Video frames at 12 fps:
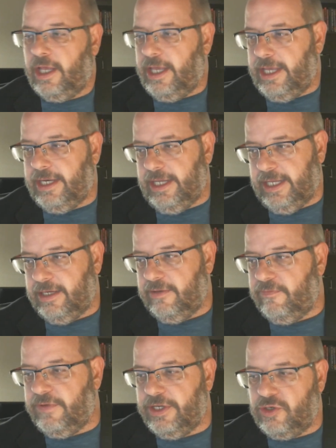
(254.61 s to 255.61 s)
And
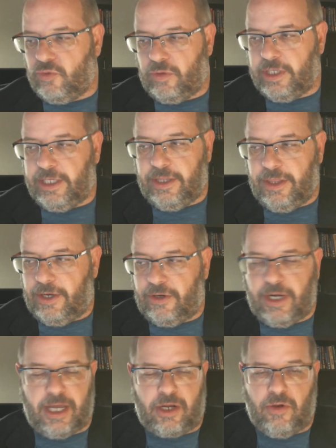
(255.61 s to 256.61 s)
individually, they're
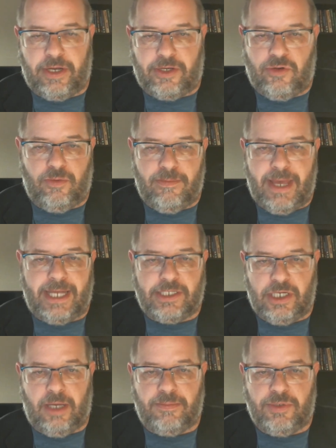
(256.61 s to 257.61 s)
not going to match
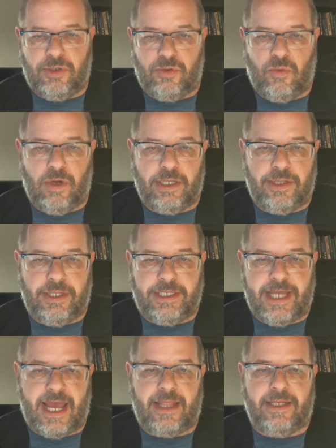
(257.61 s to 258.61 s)
up to what the
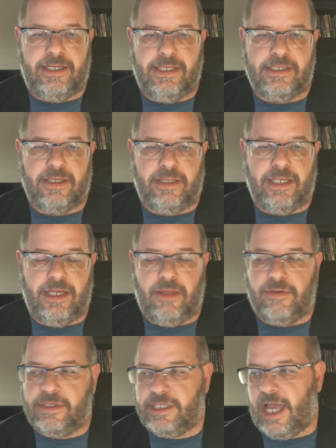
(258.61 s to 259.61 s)
talent is on the
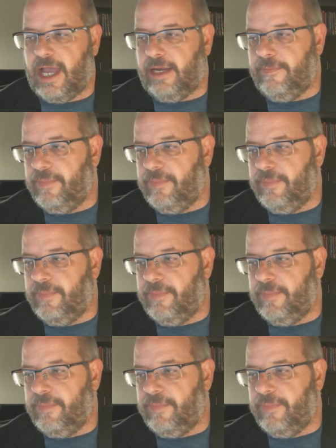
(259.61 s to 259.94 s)
other side.